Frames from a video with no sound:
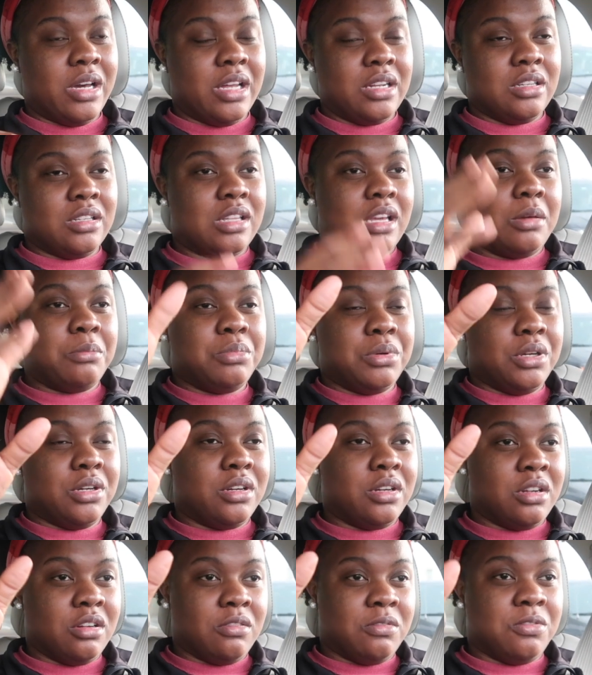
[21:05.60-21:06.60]
I had to like
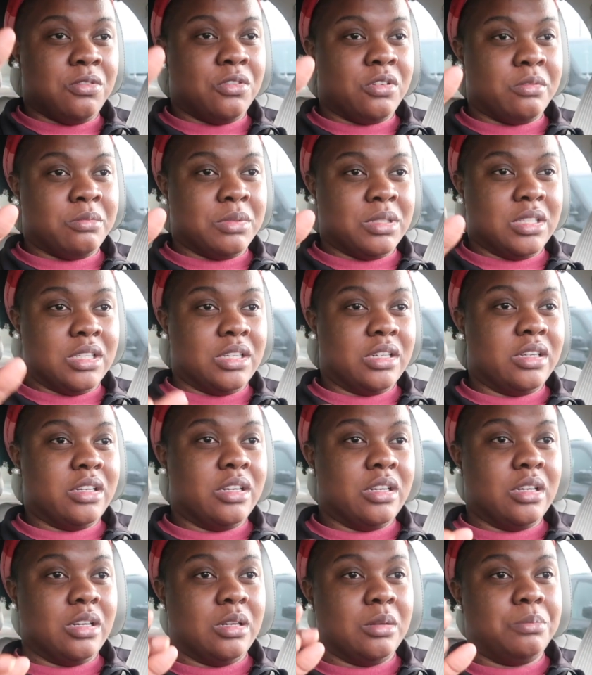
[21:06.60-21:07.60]
put her formula
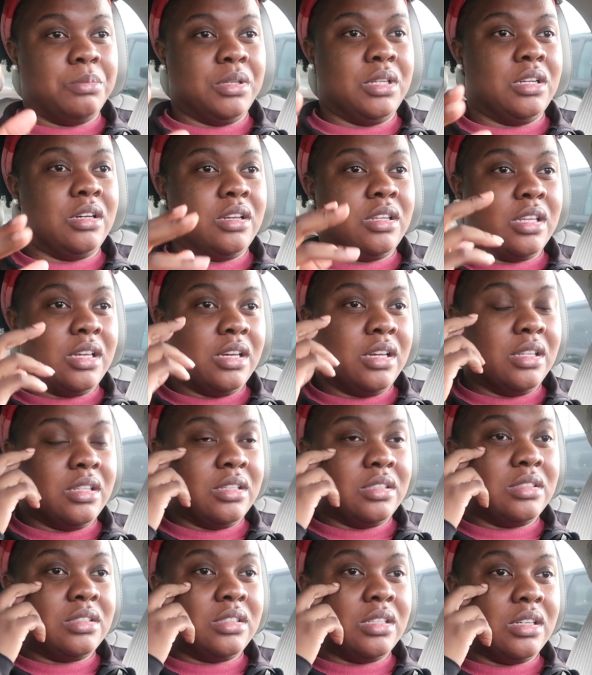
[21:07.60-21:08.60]
up and all that
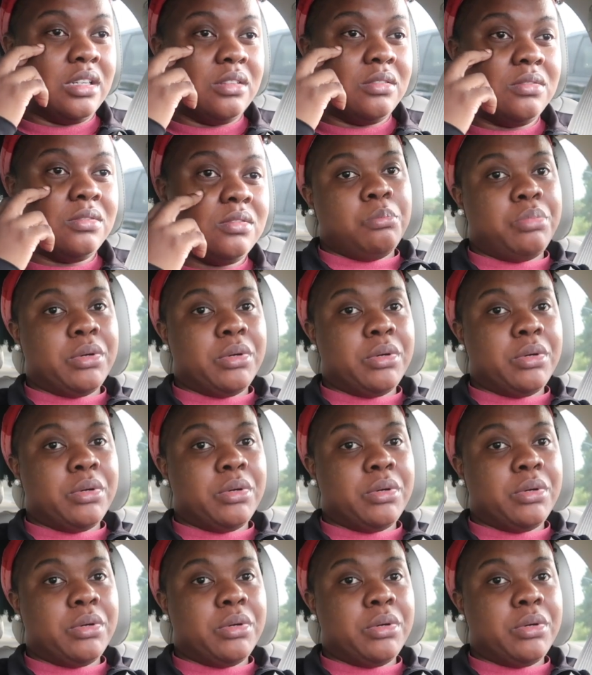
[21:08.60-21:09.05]
other stuff.